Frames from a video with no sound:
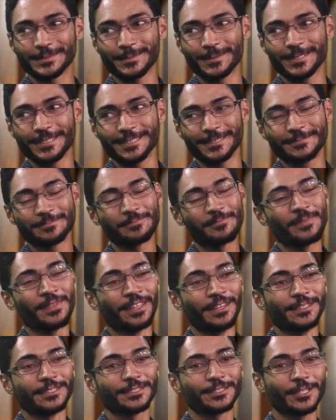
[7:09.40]
well. for that?
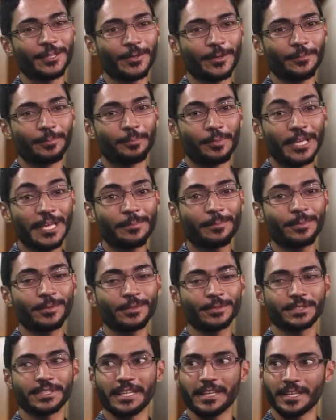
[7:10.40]
So
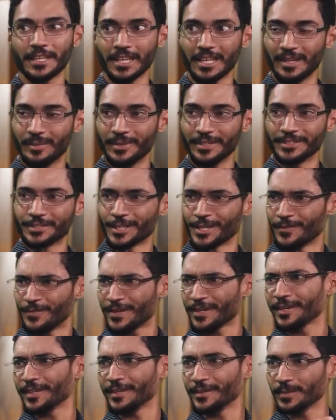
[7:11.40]
people take image in a
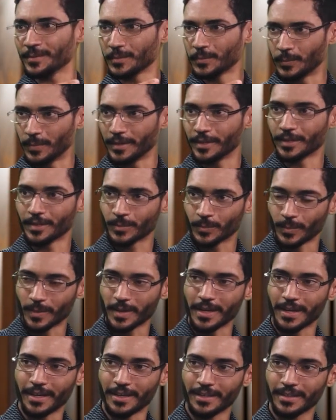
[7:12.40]
very weird
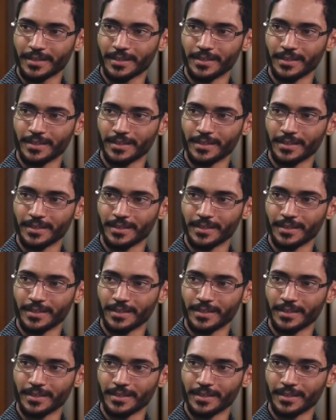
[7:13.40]
way.